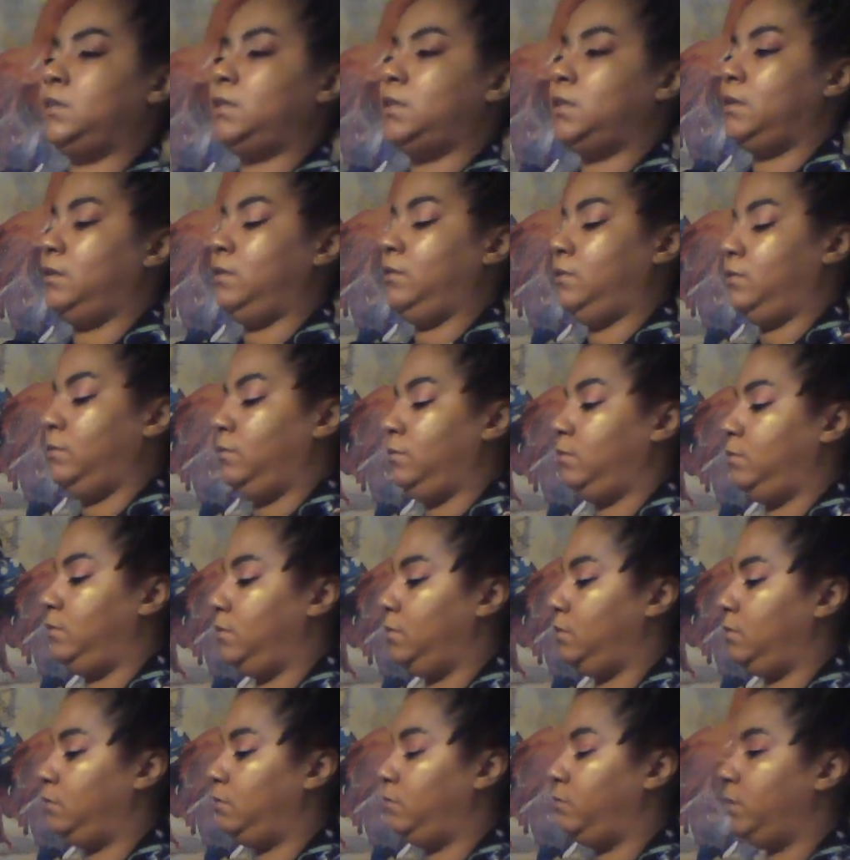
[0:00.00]
So,
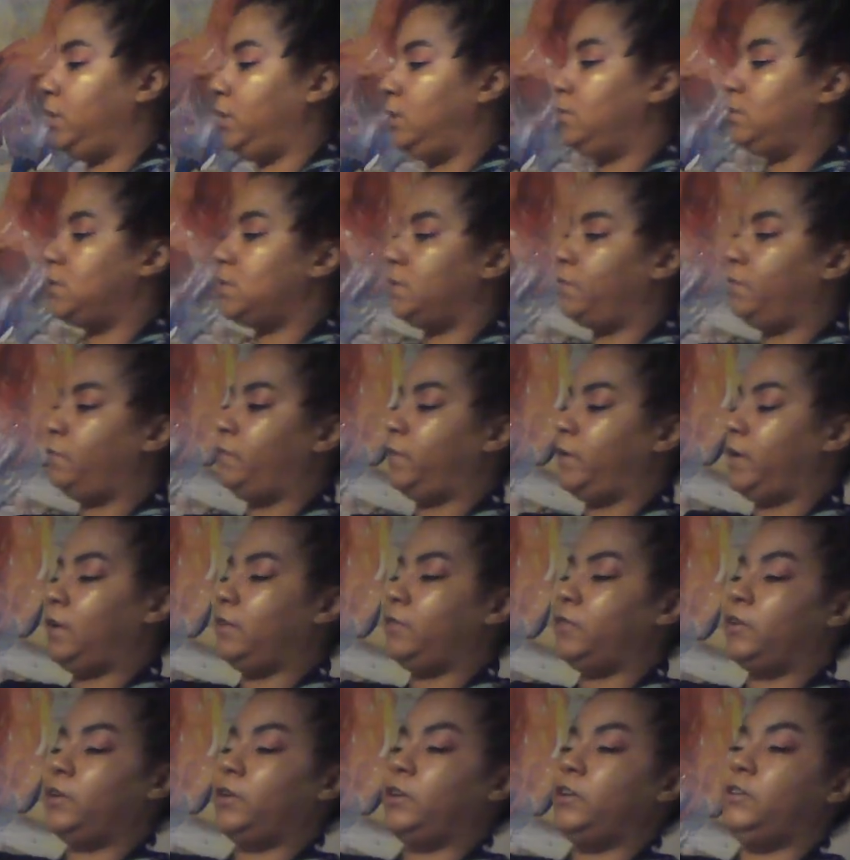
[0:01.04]
use a
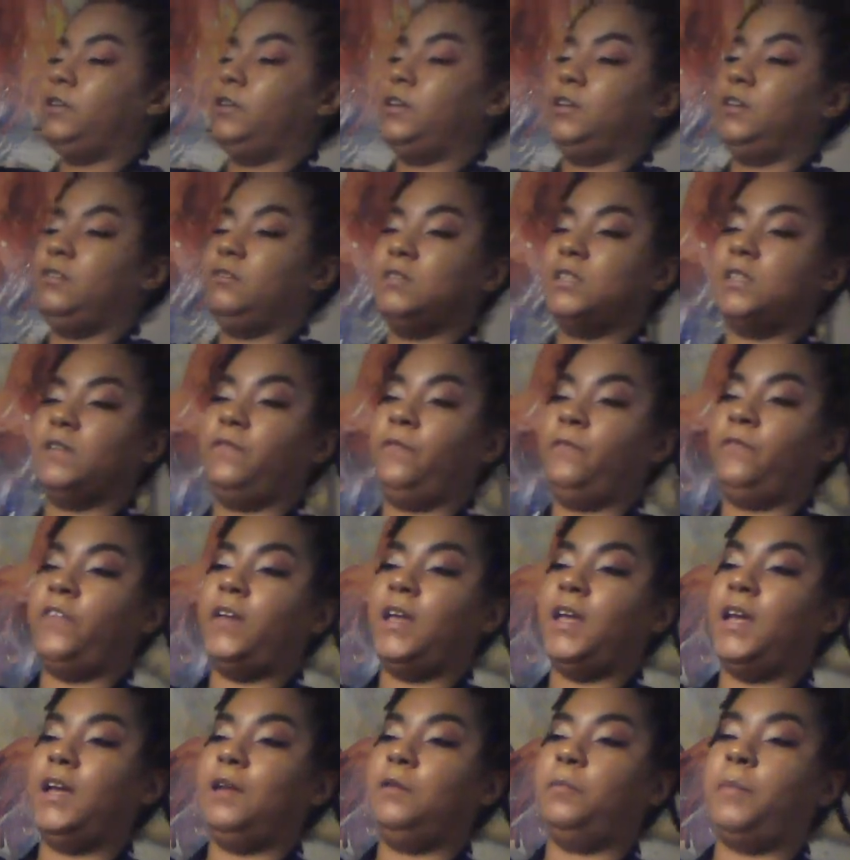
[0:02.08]
feather. You can use a
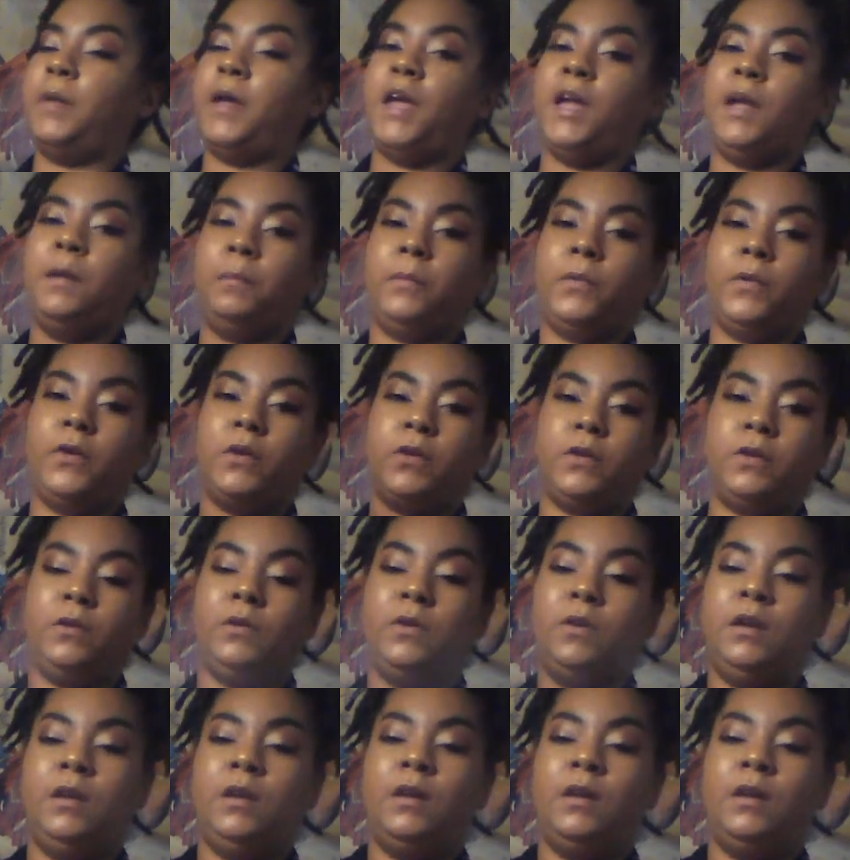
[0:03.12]
fan paper.